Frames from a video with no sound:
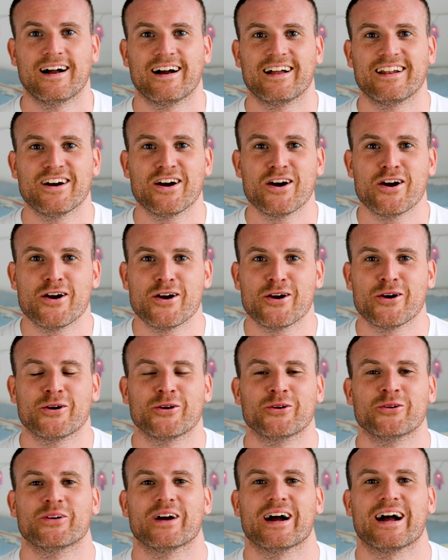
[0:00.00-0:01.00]

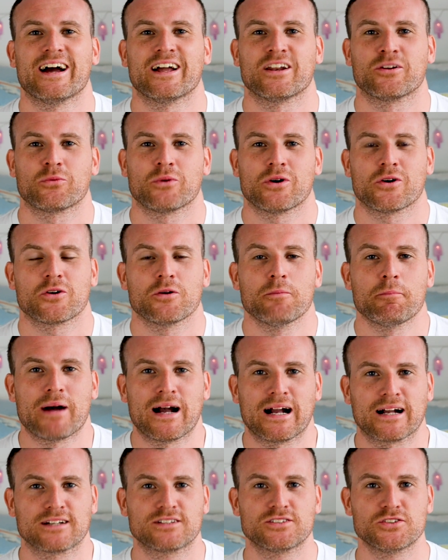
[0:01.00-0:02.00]
Hello and welcome
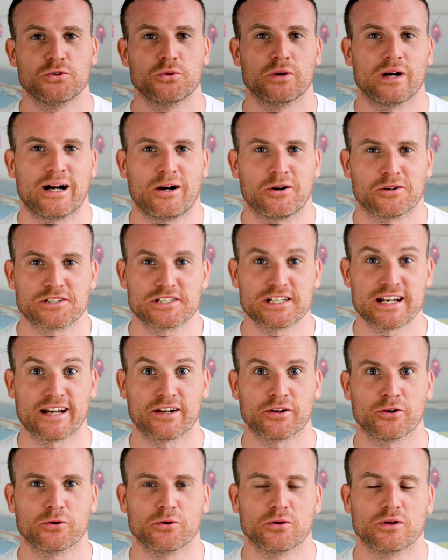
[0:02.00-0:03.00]
back to our
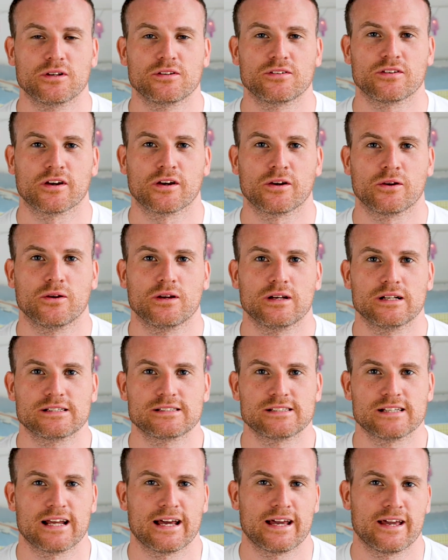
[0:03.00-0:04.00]
channel. So
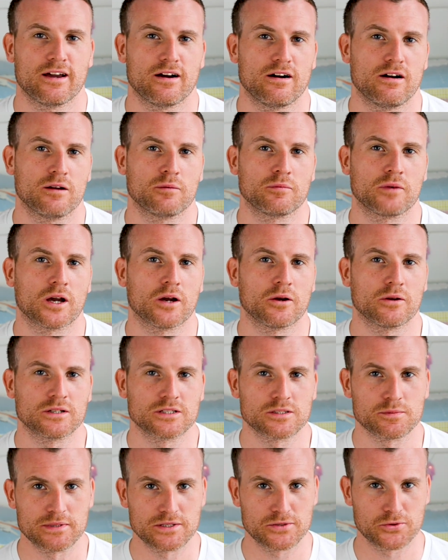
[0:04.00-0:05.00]
today I'm going
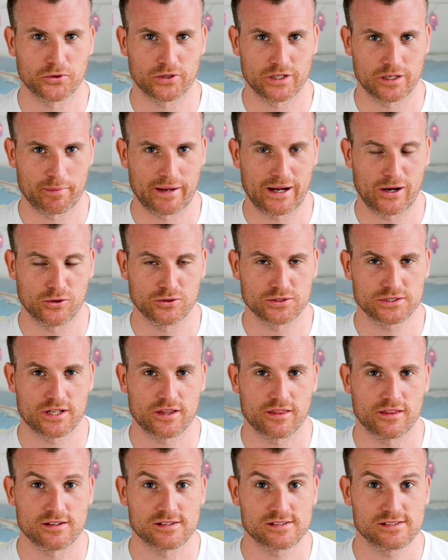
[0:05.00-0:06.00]
to be talking about
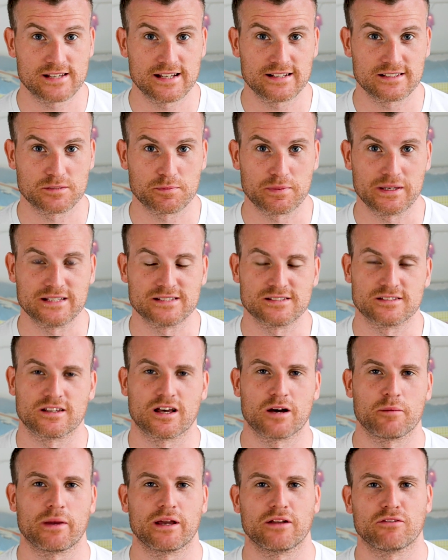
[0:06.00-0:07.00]
the centerpieces that
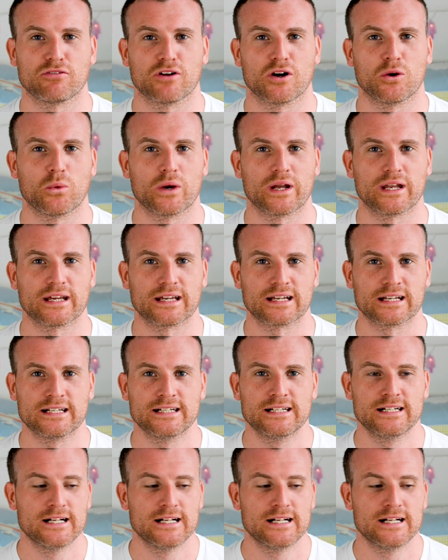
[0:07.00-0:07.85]
I made for our wedding.